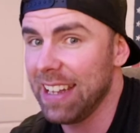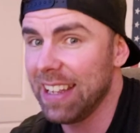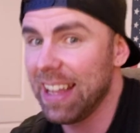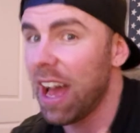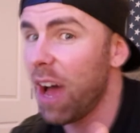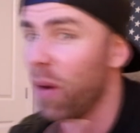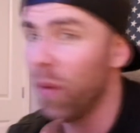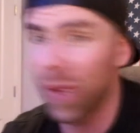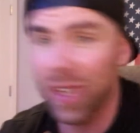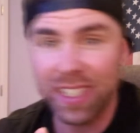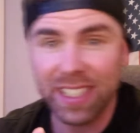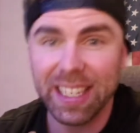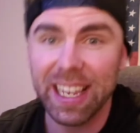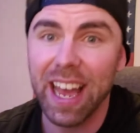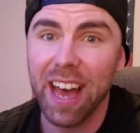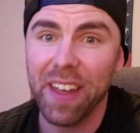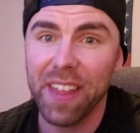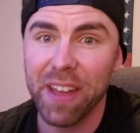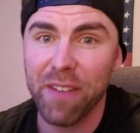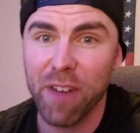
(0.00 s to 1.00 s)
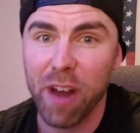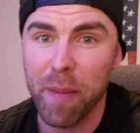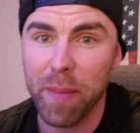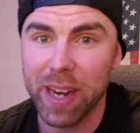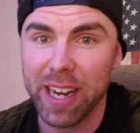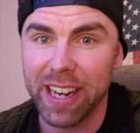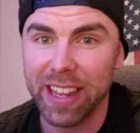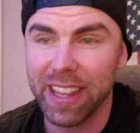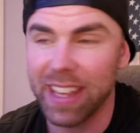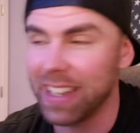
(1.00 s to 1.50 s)
I want to see how they
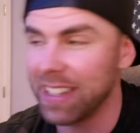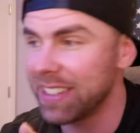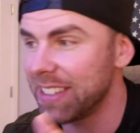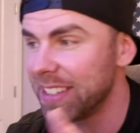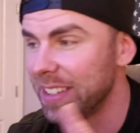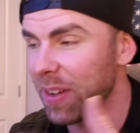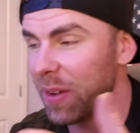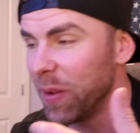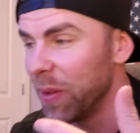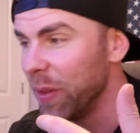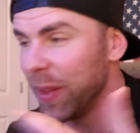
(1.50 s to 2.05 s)
remedy this, so